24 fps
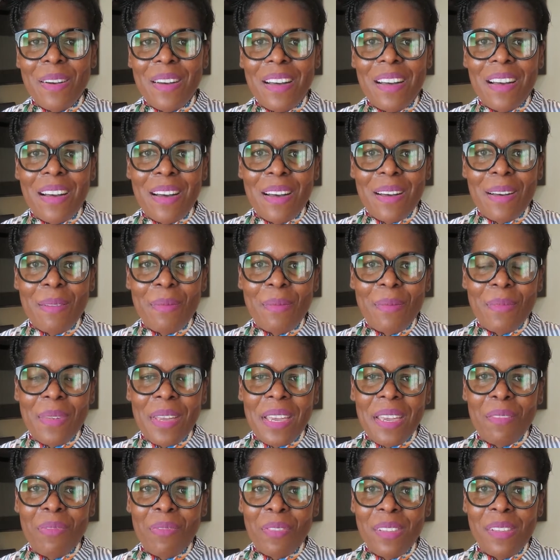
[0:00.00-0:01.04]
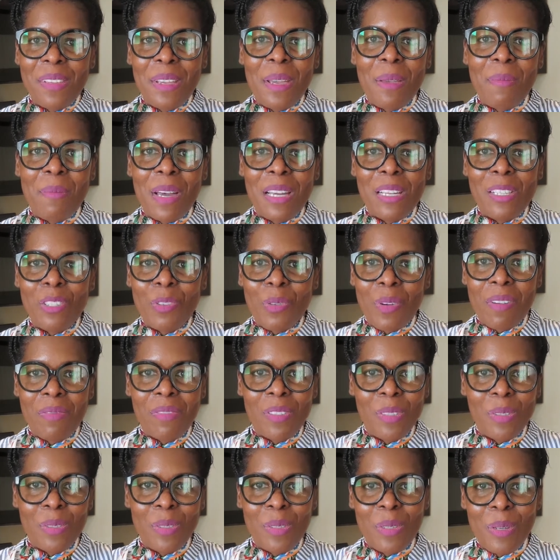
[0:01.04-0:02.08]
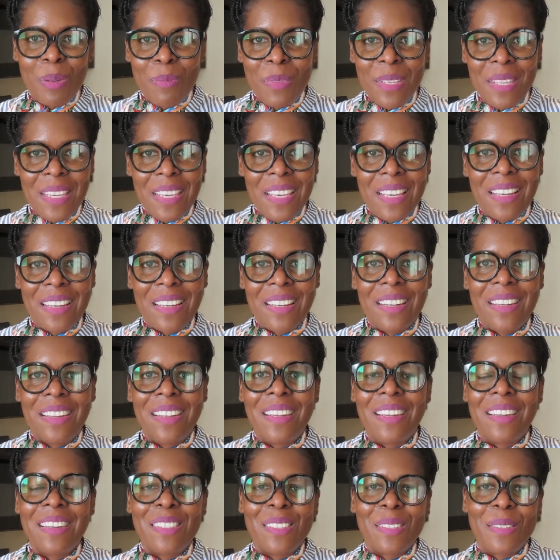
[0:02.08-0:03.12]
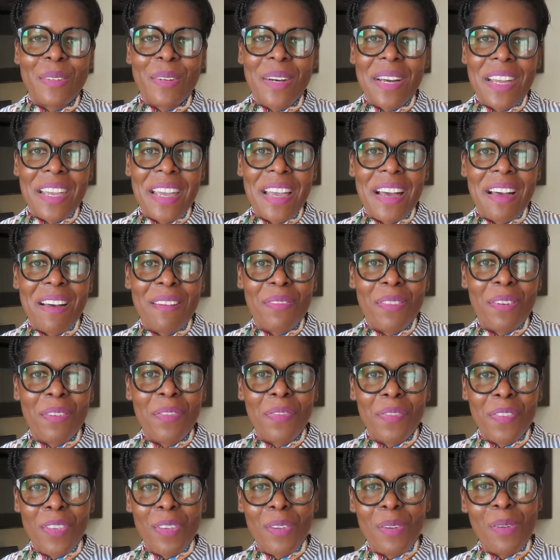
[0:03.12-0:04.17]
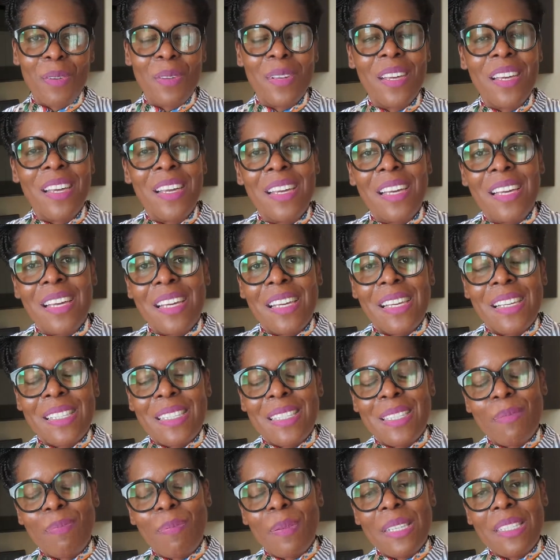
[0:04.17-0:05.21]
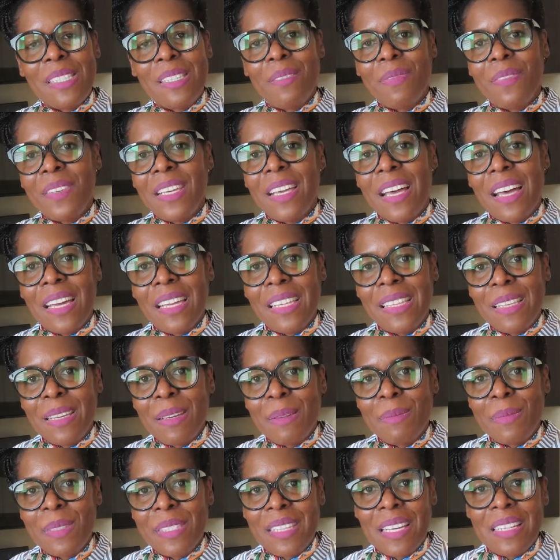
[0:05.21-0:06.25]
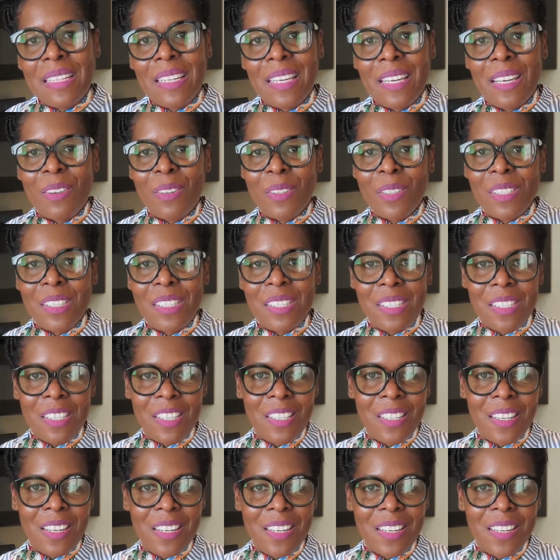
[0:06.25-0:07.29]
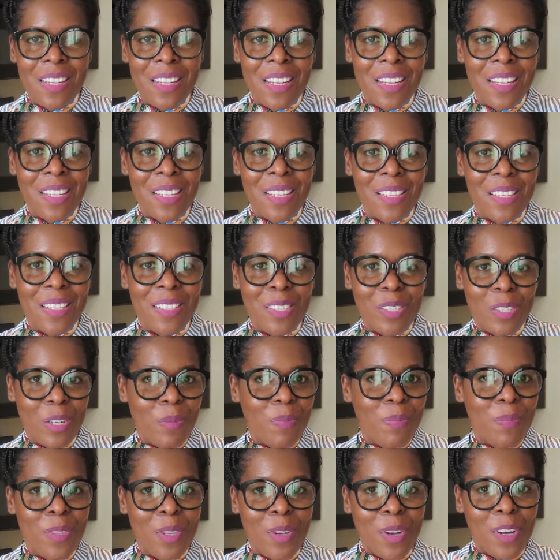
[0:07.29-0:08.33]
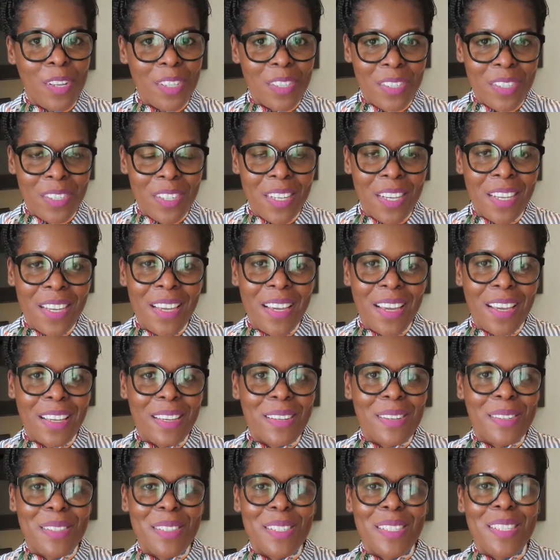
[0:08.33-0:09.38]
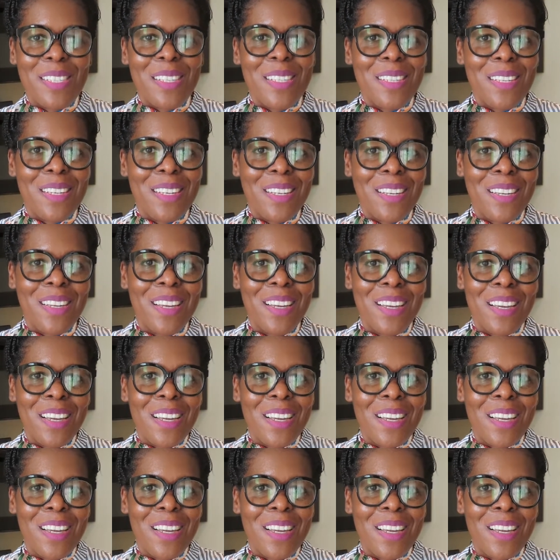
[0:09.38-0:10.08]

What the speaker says: every time I travel to Dominica. So I have a few specific items that I consider top notch, I consider